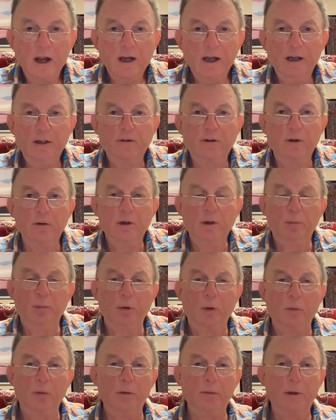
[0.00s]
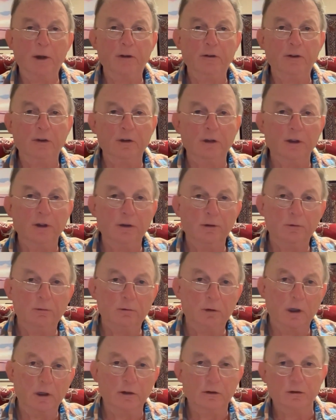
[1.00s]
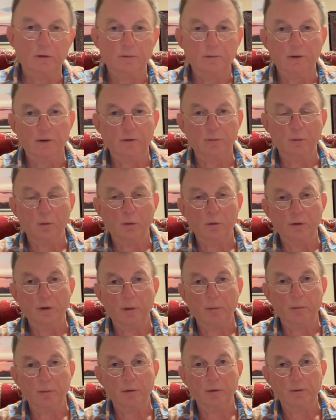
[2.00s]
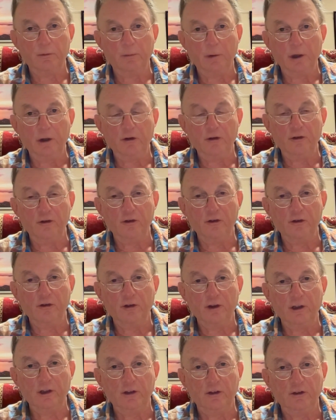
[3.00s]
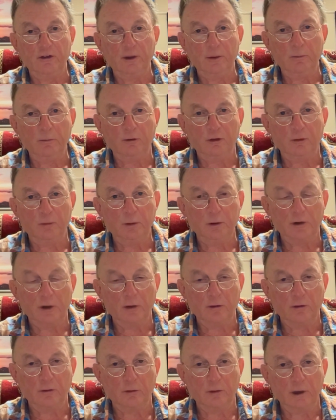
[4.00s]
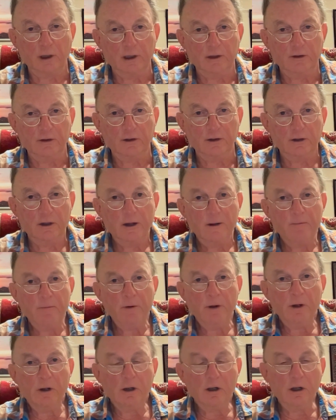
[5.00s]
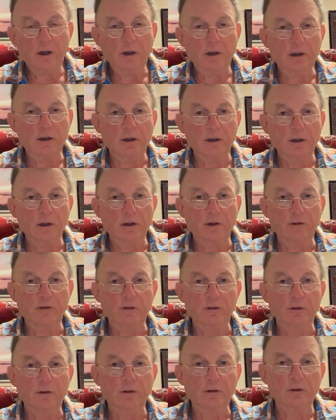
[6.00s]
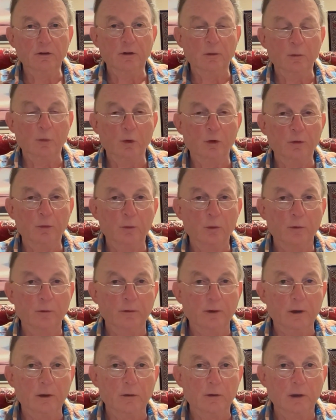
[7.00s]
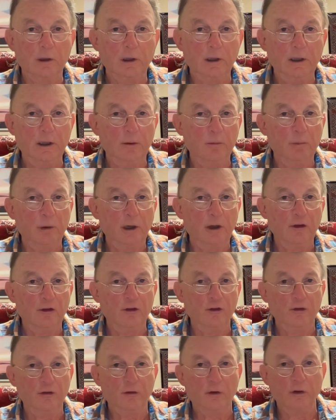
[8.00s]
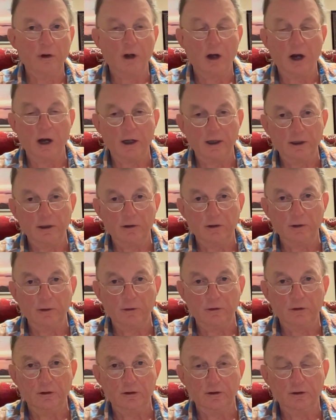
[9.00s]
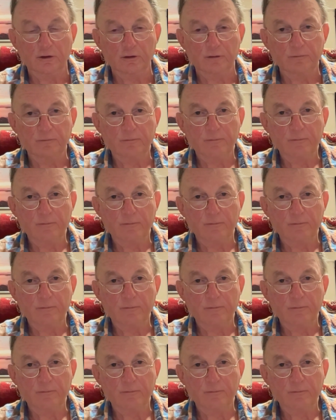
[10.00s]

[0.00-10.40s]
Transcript: It's only problematical in a relatively small number of patients and it seems to be dose related and occurs somewhat more frequently in patients on higher doses.